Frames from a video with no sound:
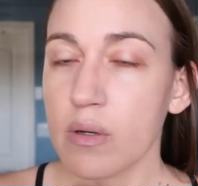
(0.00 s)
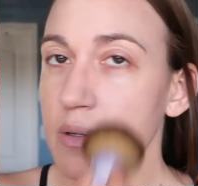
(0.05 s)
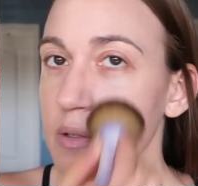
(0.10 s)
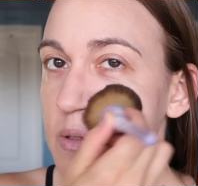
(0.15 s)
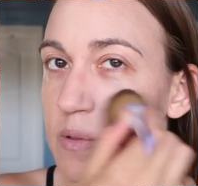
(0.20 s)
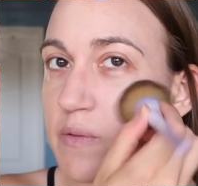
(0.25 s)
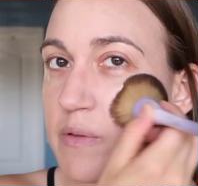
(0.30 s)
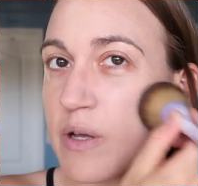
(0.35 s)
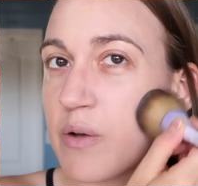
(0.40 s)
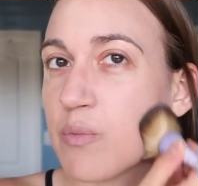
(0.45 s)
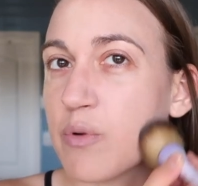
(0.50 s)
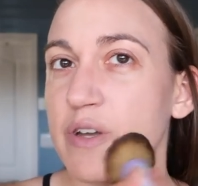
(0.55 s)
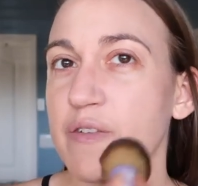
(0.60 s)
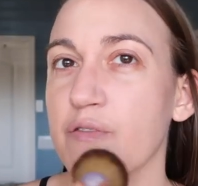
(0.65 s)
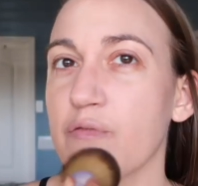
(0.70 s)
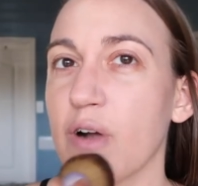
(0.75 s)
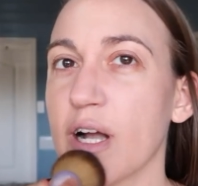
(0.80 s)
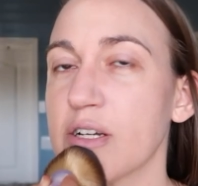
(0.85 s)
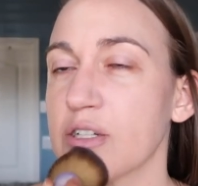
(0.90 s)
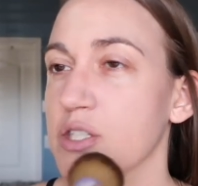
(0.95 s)
sort of like
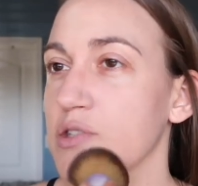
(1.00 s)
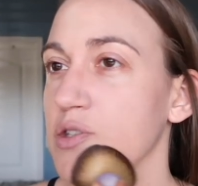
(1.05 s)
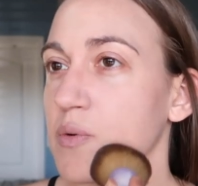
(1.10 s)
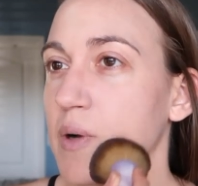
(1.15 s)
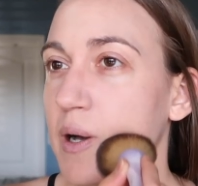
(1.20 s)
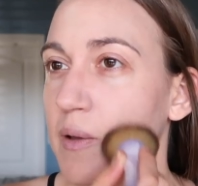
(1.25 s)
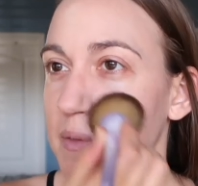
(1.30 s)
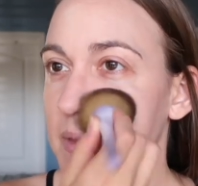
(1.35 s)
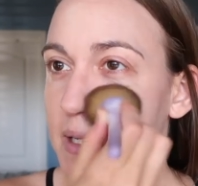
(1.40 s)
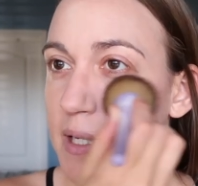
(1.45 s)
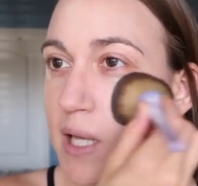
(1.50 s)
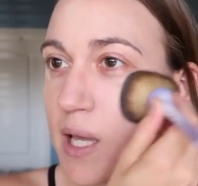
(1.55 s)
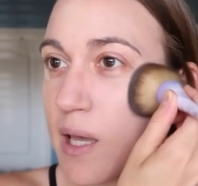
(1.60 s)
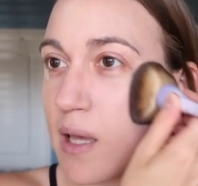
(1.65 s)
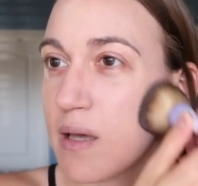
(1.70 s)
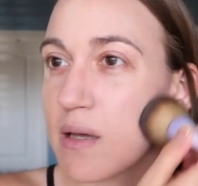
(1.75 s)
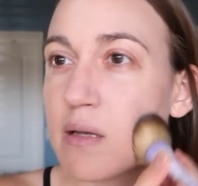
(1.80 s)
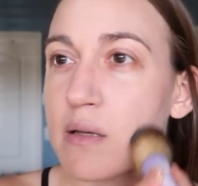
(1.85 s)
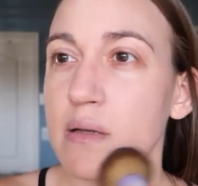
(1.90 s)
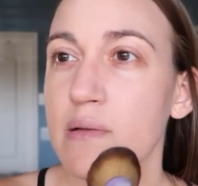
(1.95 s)
refresh throughout the
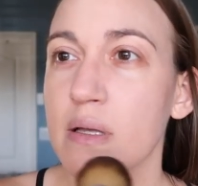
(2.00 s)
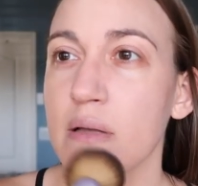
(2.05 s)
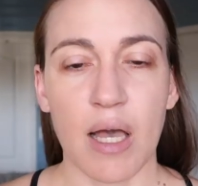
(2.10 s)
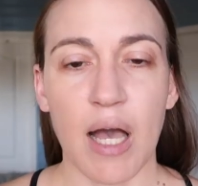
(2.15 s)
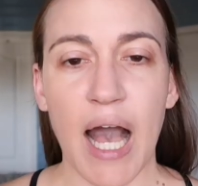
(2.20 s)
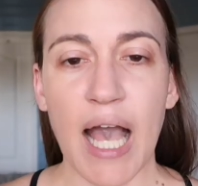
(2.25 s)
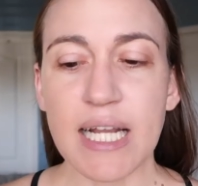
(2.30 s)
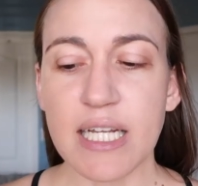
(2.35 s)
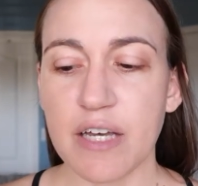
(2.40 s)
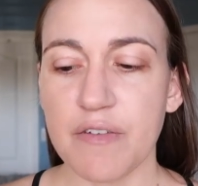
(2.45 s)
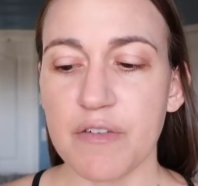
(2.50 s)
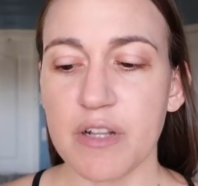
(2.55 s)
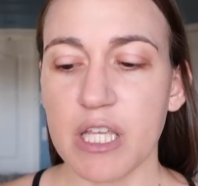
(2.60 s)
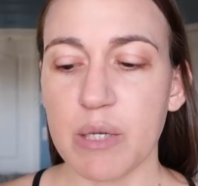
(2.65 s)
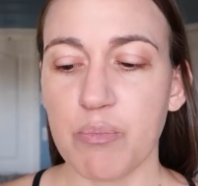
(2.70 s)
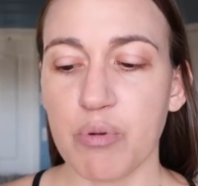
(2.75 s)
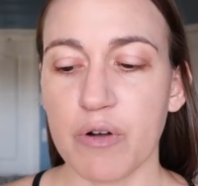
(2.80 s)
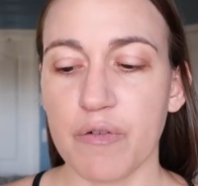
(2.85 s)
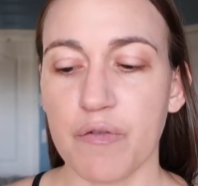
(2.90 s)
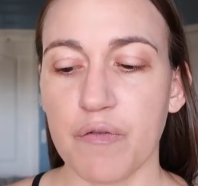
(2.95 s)
day. I
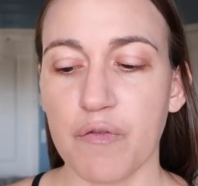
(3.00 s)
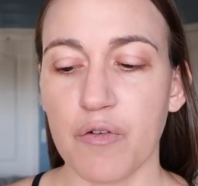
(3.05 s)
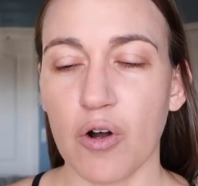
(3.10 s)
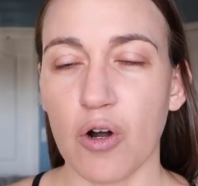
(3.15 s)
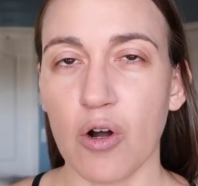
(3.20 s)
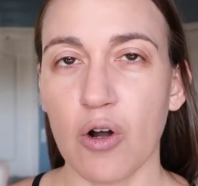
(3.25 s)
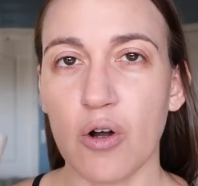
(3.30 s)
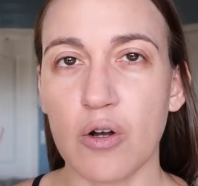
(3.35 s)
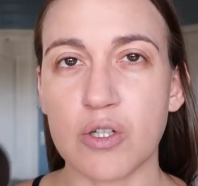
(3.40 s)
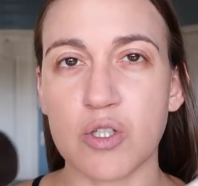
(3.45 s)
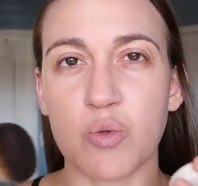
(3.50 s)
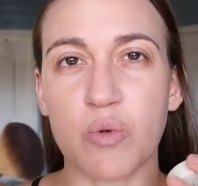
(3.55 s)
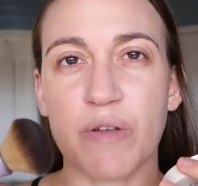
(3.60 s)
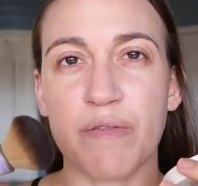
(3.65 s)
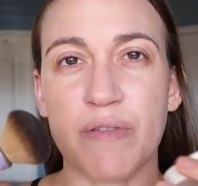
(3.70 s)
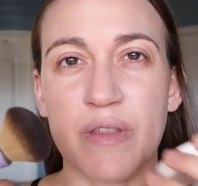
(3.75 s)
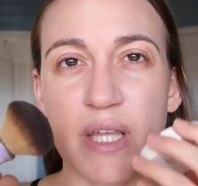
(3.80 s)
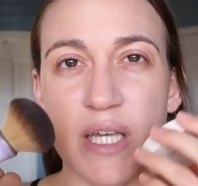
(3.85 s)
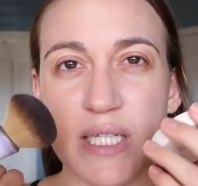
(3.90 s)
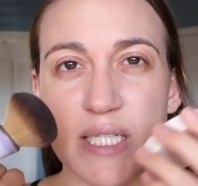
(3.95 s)
definitely prefer sort
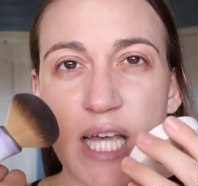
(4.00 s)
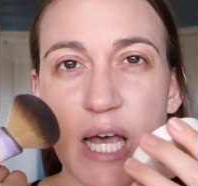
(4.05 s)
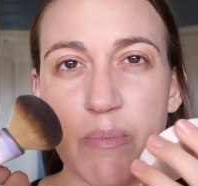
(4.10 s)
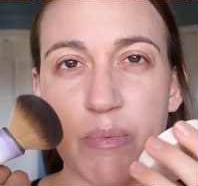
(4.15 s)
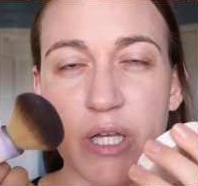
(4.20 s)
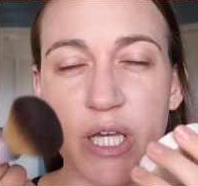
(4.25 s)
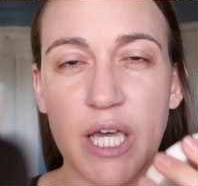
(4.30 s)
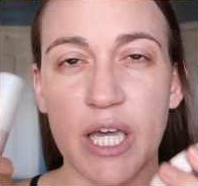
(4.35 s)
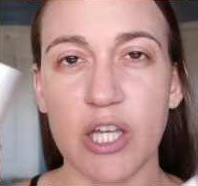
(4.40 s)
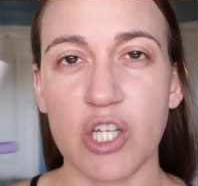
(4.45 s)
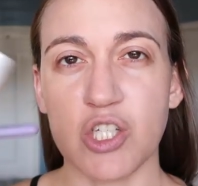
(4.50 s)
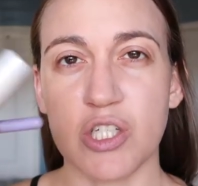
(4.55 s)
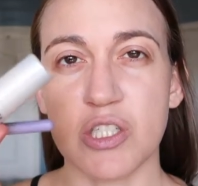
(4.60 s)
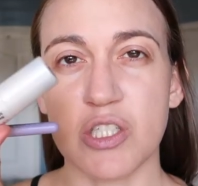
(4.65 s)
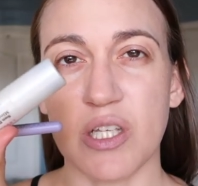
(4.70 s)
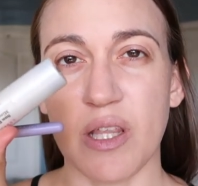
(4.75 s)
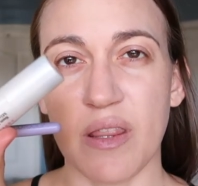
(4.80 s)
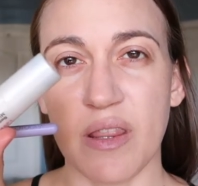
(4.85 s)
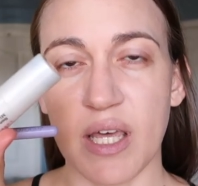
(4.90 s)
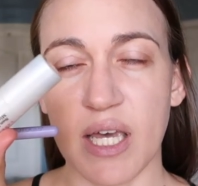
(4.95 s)
of this application
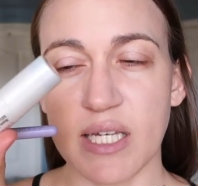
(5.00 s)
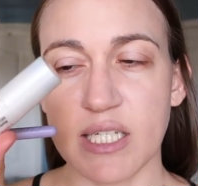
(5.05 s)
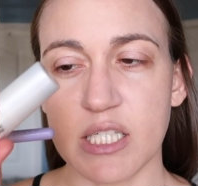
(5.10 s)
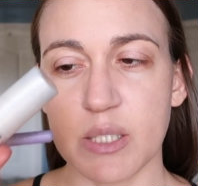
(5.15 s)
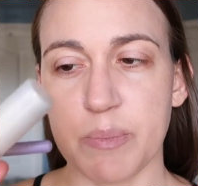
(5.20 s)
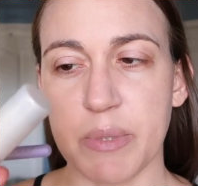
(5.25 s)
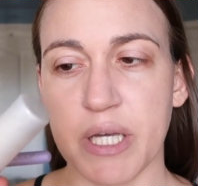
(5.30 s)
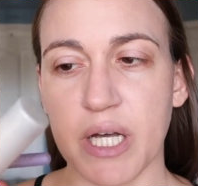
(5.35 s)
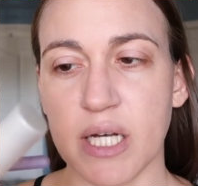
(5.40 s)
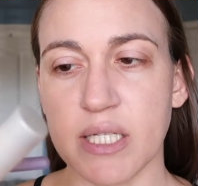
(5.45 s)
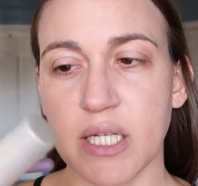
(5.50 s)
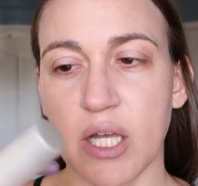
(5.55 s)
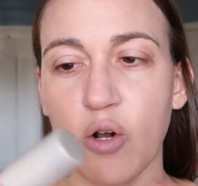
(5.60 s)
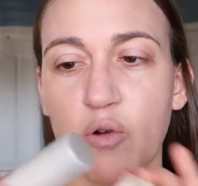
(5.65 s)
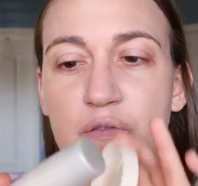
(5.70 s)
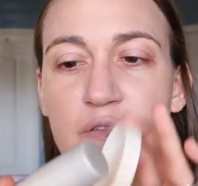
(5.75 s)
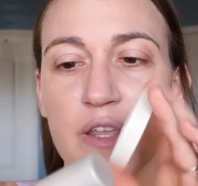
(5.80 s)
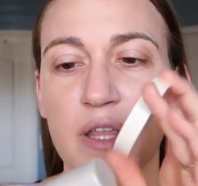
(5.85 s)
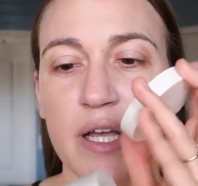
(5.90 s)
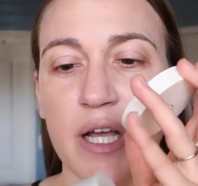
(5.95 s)
to this because I
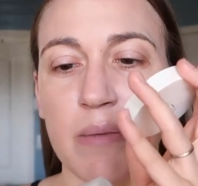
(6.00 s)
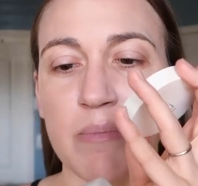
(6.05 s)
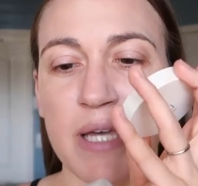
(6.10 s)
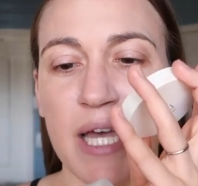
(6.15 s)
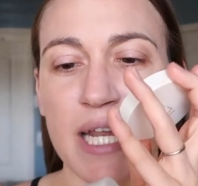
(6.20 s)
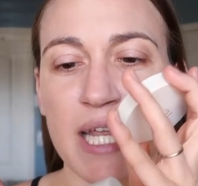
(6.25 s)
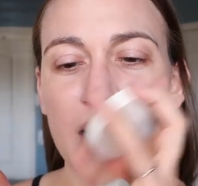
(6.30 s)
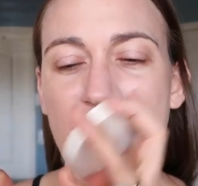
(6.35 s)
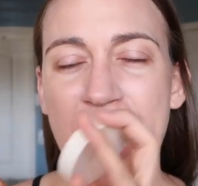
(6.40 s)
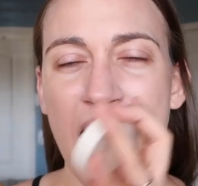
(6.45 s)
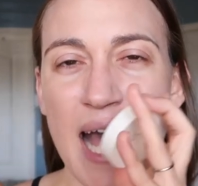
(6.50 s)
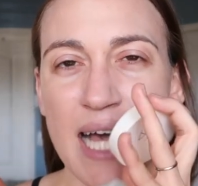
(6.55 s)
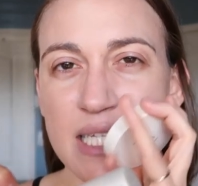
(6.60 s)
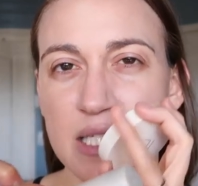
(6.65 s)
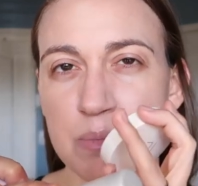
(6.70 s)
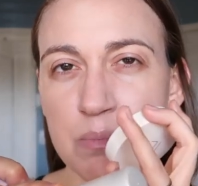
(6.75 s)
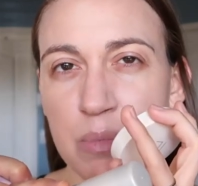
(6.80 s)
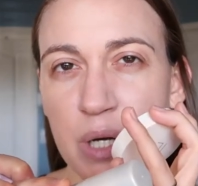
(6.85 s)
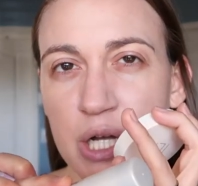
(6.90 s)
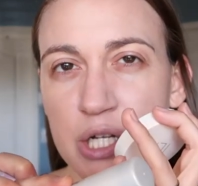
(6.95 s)
don't feel like I'm getting
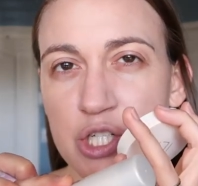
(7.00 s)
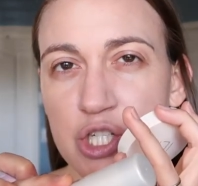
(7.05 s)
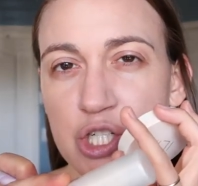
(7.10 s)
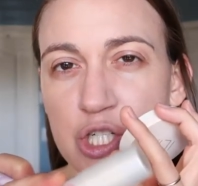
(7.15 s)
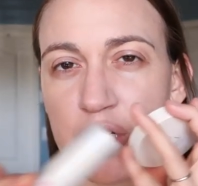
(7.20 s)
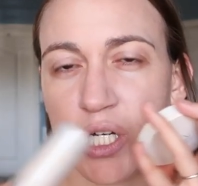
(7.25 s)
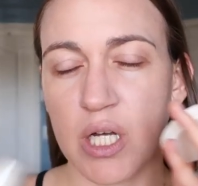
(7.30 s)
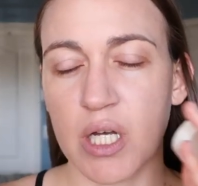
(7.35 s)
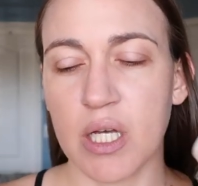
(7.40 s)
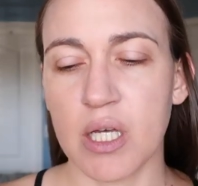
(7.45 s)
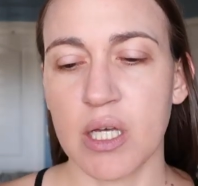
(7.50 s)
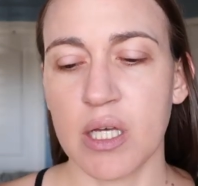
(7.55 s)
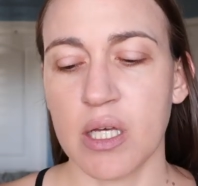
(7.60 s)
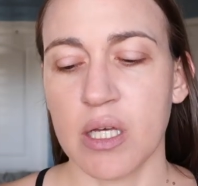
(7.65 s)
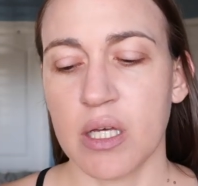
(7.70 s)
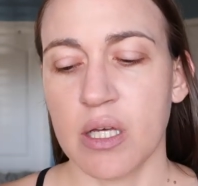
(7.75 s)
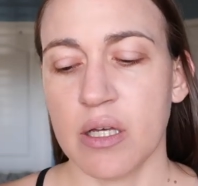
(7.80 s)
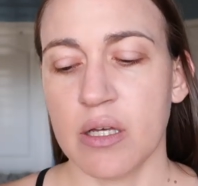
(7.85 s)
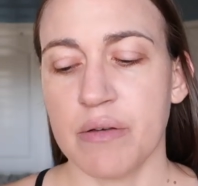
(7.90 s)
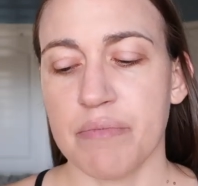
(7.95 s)
as much
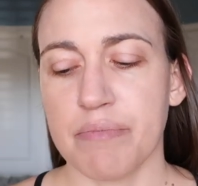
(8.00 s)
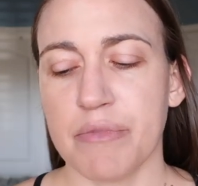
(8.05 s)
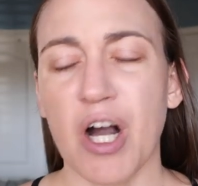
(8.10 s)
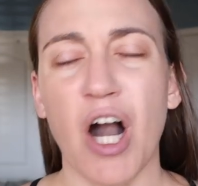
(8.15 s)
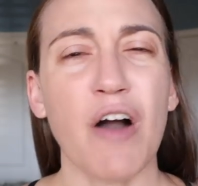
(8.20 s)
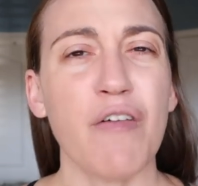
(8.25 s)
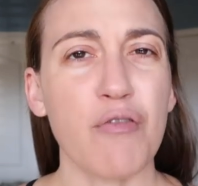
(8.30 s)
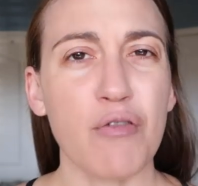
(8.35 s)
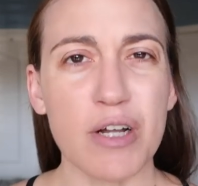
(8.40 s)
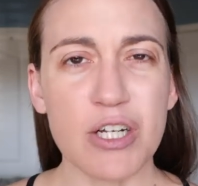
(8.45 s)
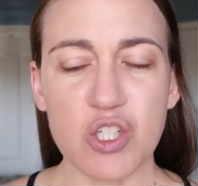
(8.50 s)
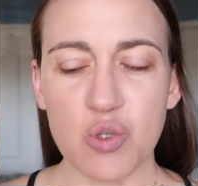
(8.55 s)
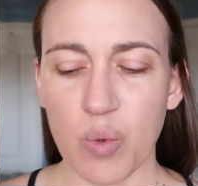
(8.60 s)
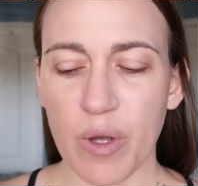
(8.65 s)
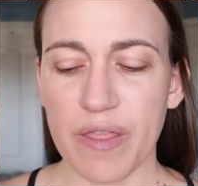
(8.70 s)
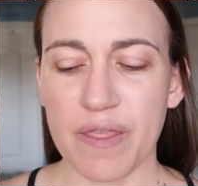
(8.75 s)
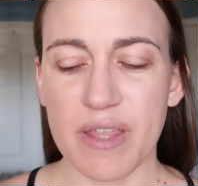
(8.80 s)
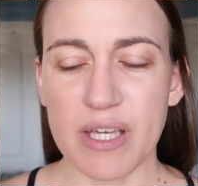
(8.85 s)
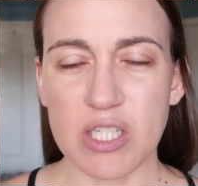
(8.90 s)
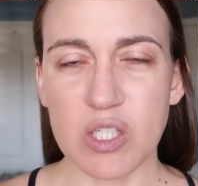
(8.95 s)
coverage
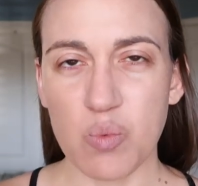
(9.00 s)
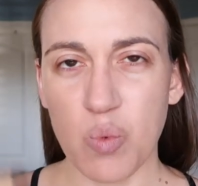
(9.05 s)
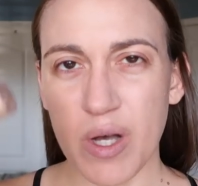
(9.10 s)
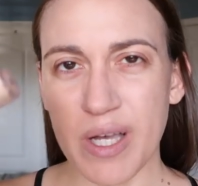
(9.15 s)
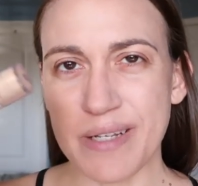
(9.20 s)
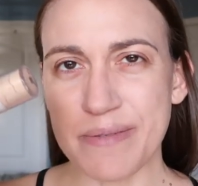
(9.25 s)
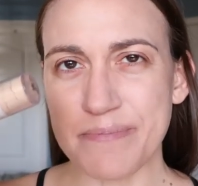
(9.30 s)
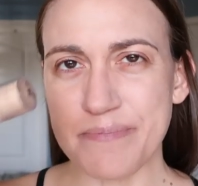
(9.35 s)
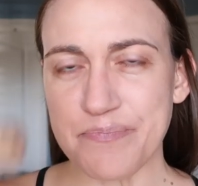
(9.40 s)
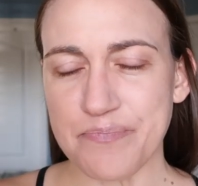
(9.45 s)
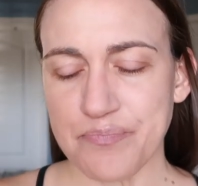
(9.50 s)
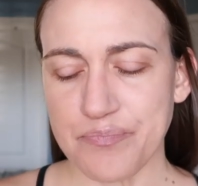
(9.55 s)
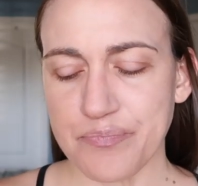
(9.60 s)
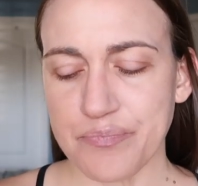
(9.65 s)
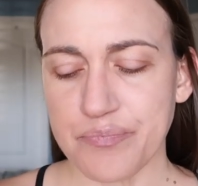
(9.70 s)
with this one.